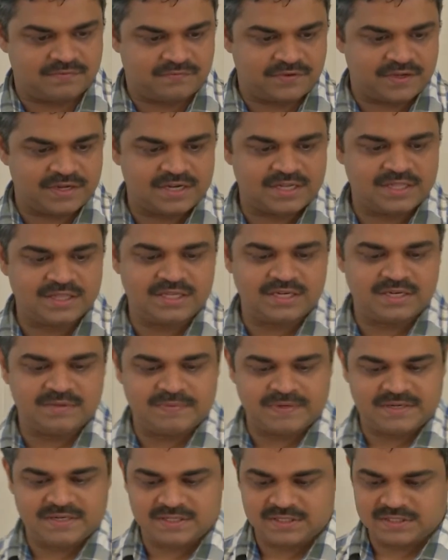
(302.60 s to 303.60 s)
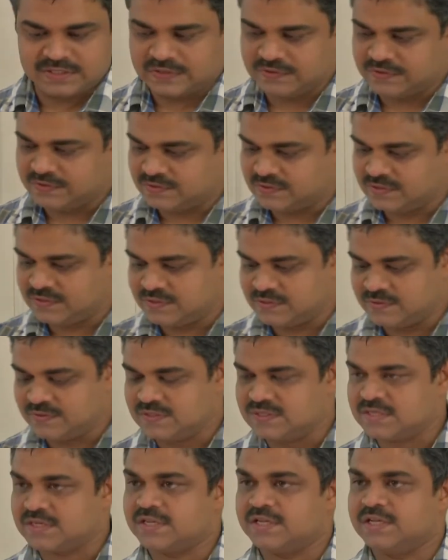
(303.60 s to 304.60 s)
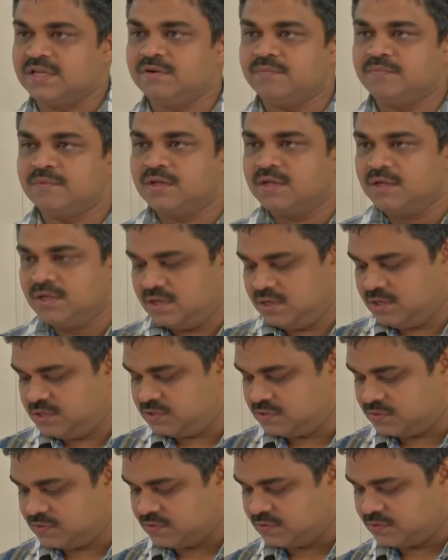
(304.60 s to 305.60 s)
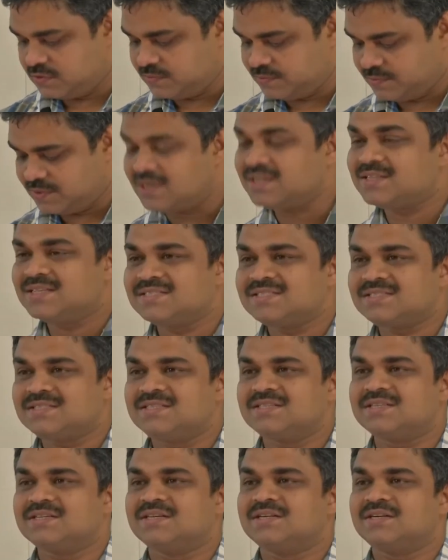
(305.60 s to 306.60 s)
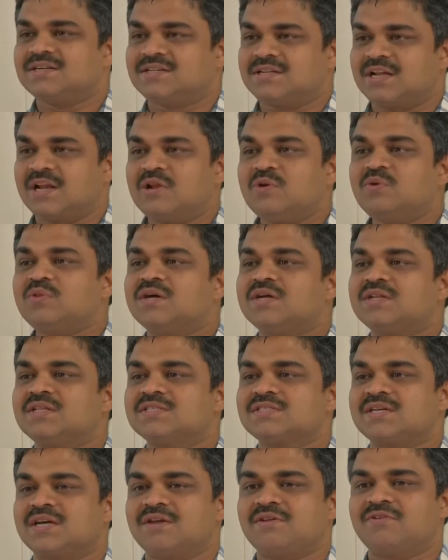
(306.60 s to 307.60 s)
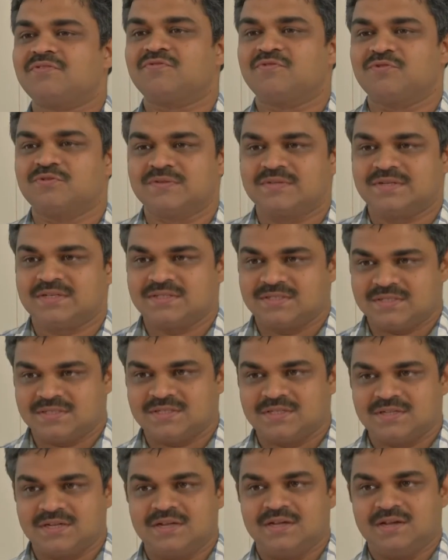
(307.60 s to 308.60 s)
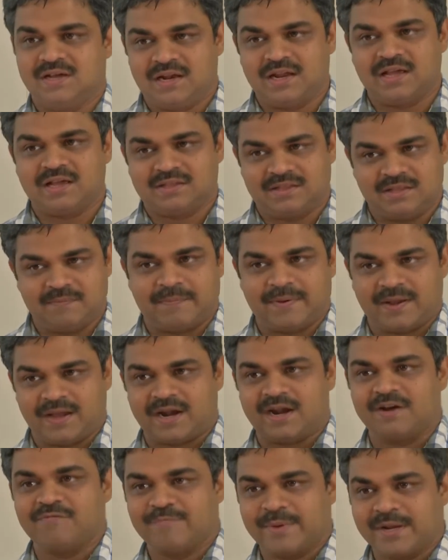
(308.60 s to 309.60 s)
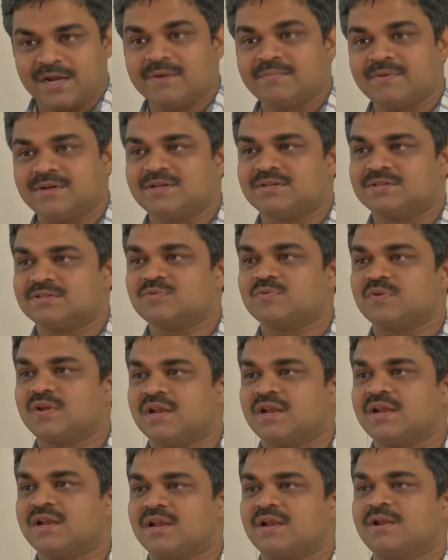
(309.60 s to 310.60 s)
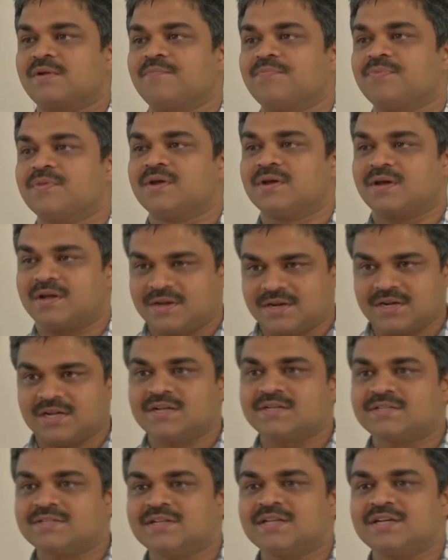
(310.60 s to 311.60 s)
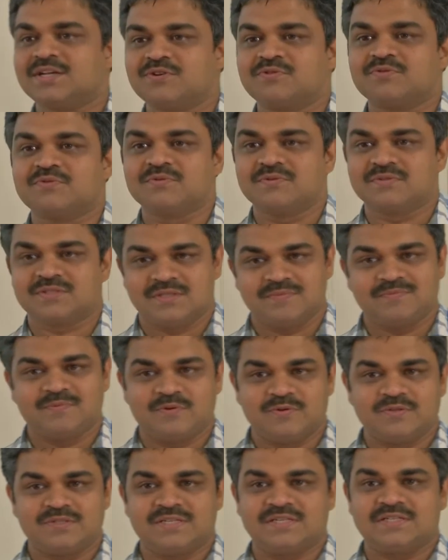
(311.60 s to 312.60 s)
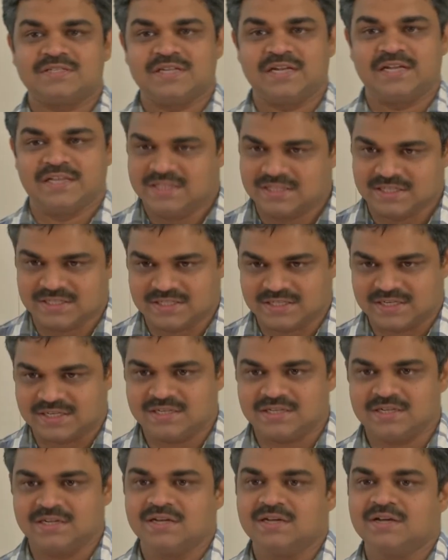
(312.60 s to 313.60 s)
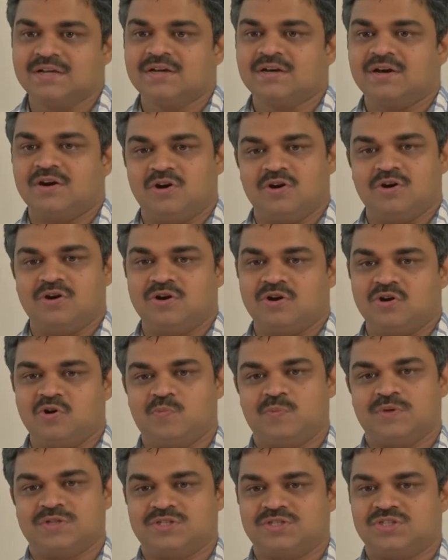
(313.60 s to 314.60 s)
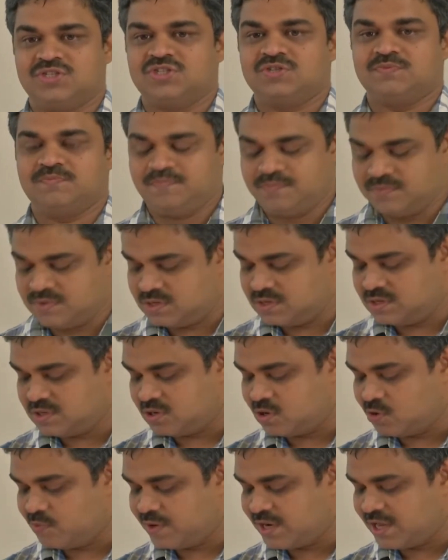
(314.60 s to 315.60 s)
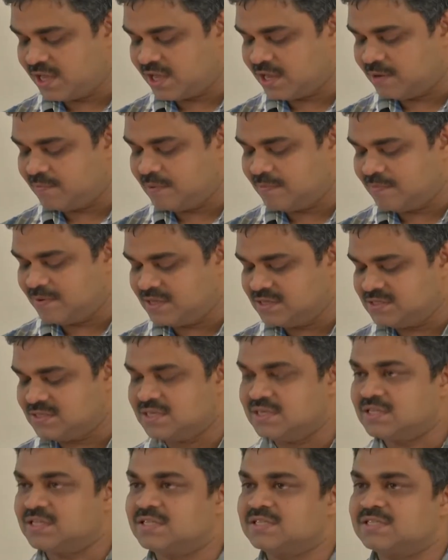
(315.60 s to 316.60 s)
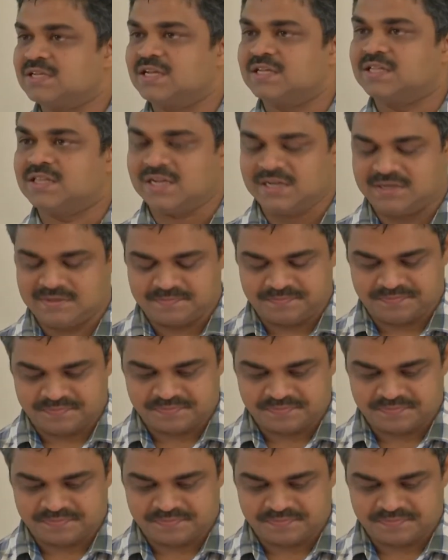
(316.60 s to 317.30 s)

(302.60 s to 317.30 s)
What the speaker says: finding the independence set question here. So I just tell you that this kind of questions, like the graph parameters, will translate to some questions like this, right? How much, how many can be placed and things like that,